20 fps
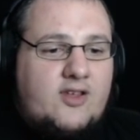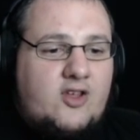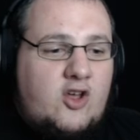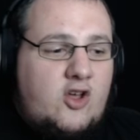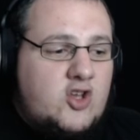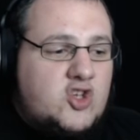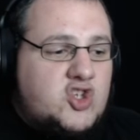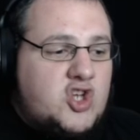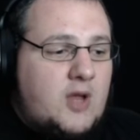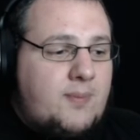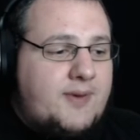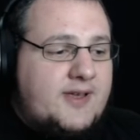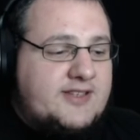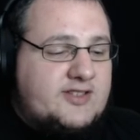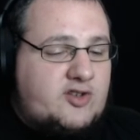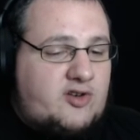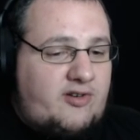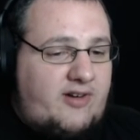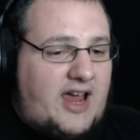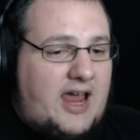YouTube
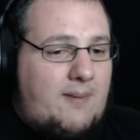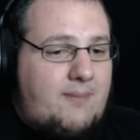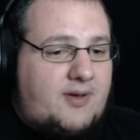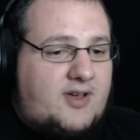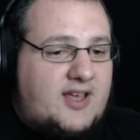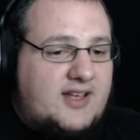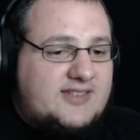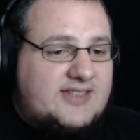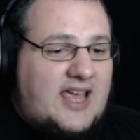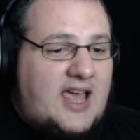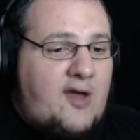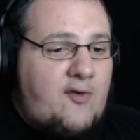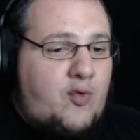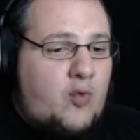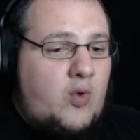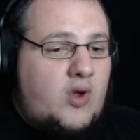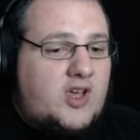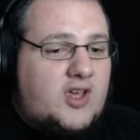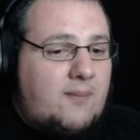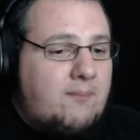is great because
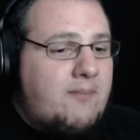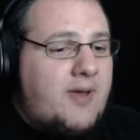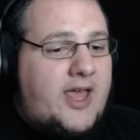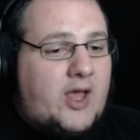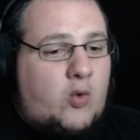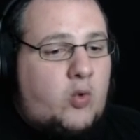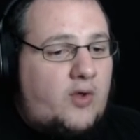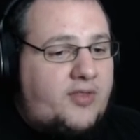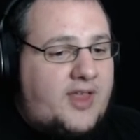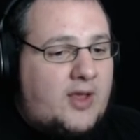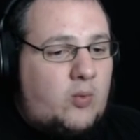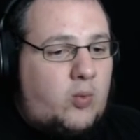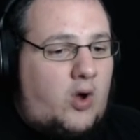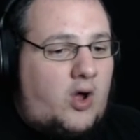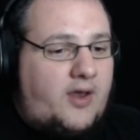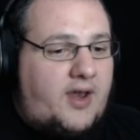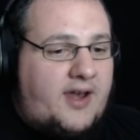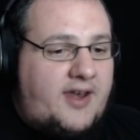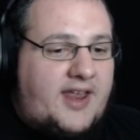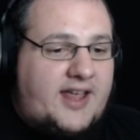everyone can make what they
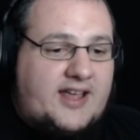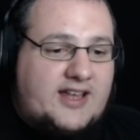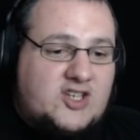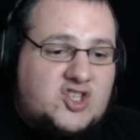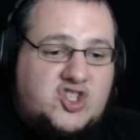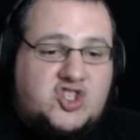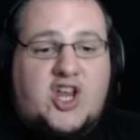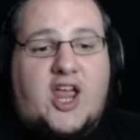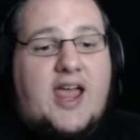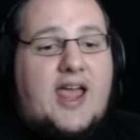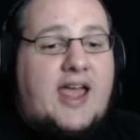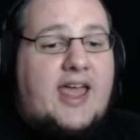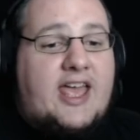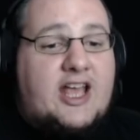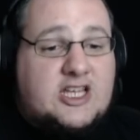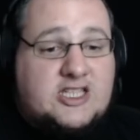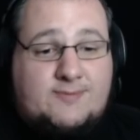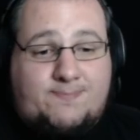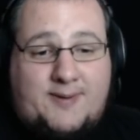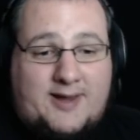want and they can share
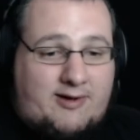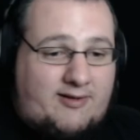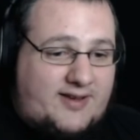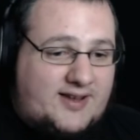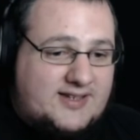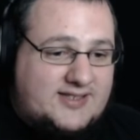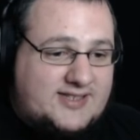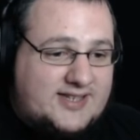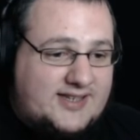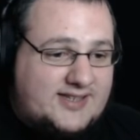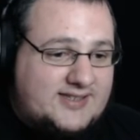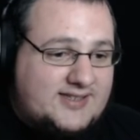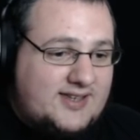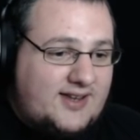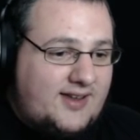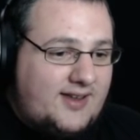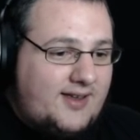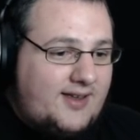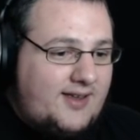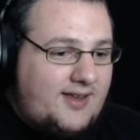
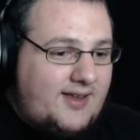experiences.